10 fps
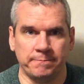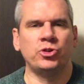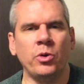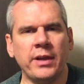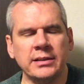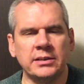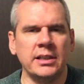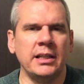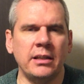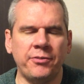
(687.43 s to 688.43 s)
So that's
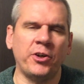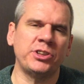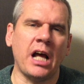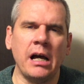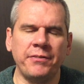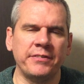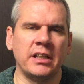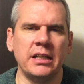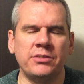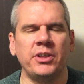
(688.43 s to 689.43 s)
the first half of
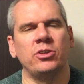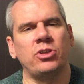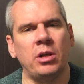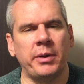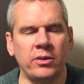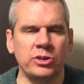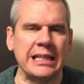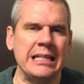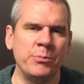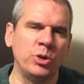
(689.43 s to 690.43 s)
today's video is all about those
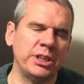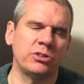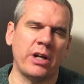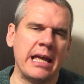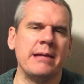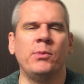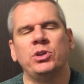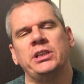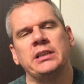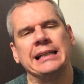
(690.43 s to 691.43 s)
emojis or
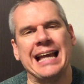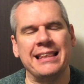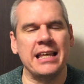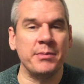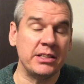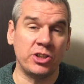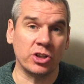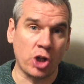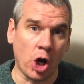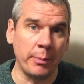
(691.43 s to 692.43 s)
emojis and getting them into
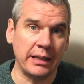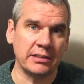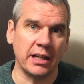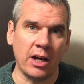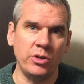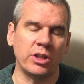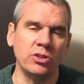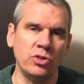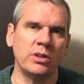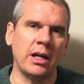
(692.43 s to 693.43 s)
your comments and how you
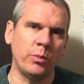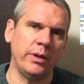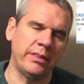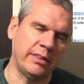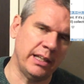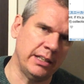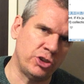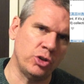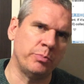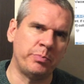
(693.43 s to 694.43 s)
can do that with the
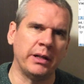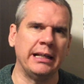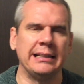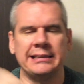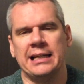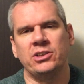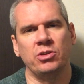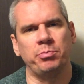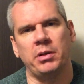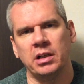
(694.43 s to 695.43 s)
TubeBuddy
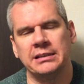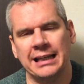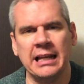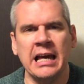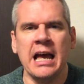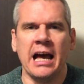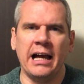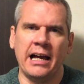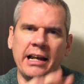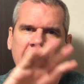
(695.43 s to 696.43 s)
extension plugged in,
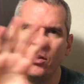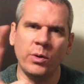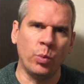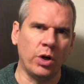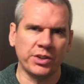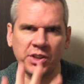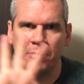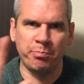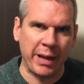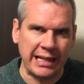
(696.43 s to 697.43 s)
and how it works
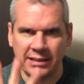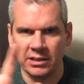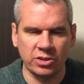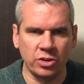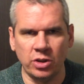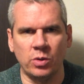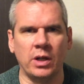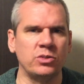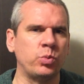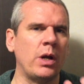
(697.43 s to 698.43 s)
in Beta Studio
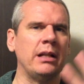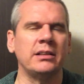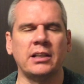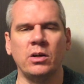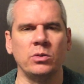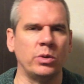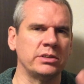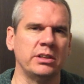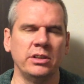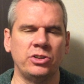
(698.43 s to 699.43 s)
as well as how it
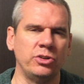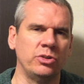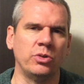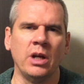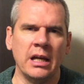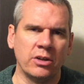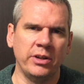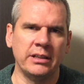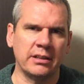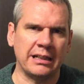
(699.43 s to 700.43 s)
works in the Studio
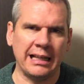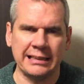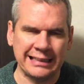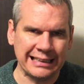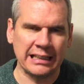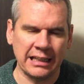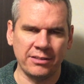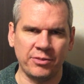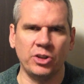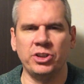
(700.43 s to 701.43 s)
Creator Classic
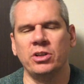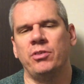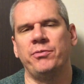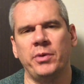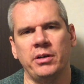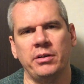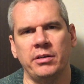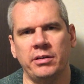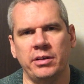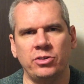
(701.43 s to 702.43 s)
version of
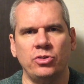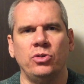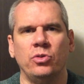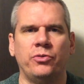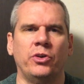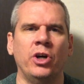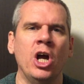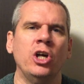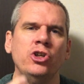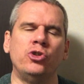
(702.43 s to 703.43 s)
the studio for
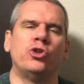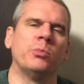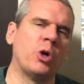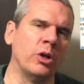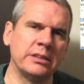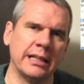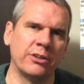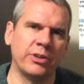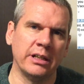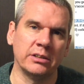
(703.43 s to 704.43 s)
YouTube content
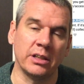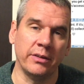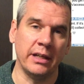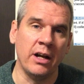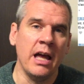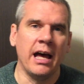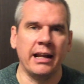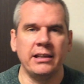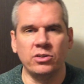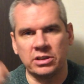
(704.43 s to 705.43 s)
creators out there.
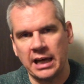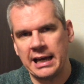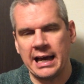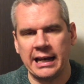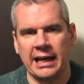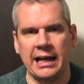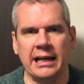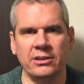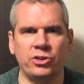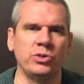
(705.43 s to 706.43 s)
And I use Diana
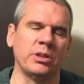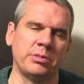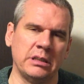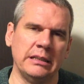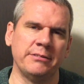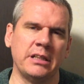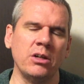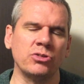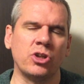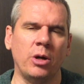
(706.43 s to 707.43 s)
and Shoes Up Sleeves
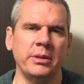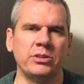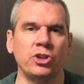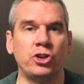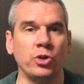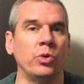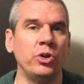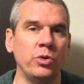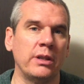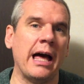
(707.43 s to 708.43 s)
Down's comments to show
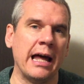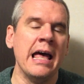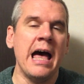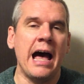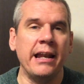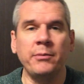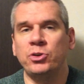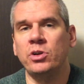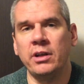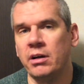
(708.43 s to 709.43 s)
you that. And I'm
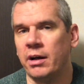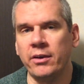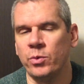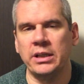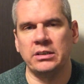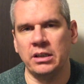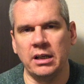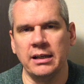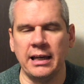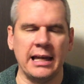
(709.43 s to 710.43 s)
sure there are other ways that you
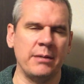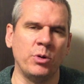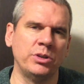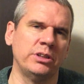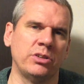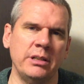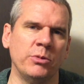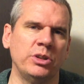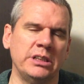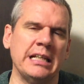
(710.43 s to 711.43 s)
can get
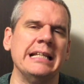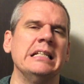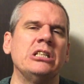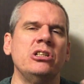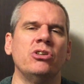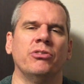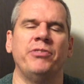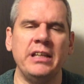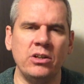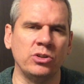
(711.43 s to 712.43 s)
emojis into your
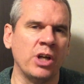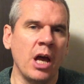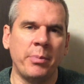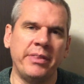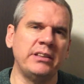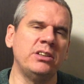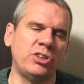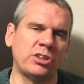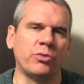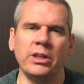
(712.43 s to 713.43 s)
videos, but this is
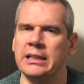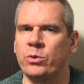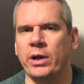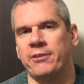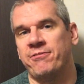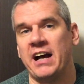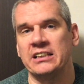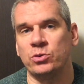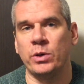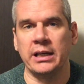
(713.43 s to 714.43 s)
just a really quick,
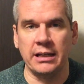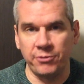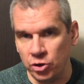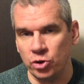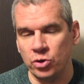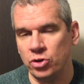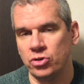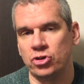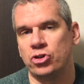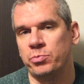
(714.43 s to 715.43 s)
fast way. And if you do
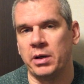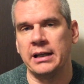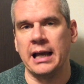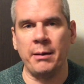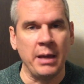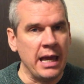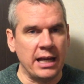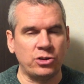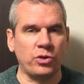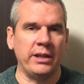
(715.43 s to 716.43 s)
use the TubeBuddy app,
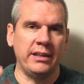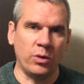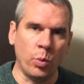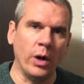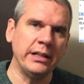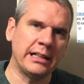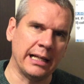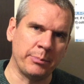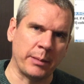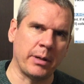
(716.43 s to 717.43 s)
it's right there, one
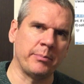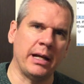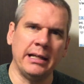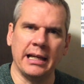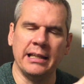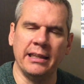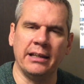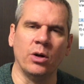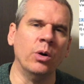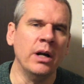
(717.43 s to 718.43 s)
click, bang, bang, bang, in they
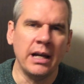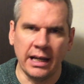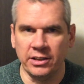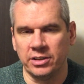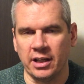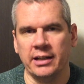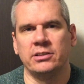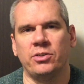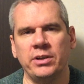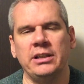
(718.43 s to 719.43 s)
go, and you're done.
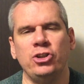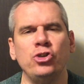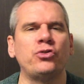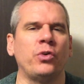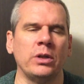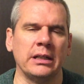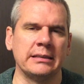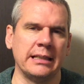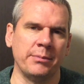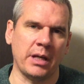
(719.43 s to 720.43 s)
It's a really useful little
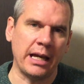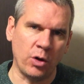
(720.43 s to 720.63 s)
tip that I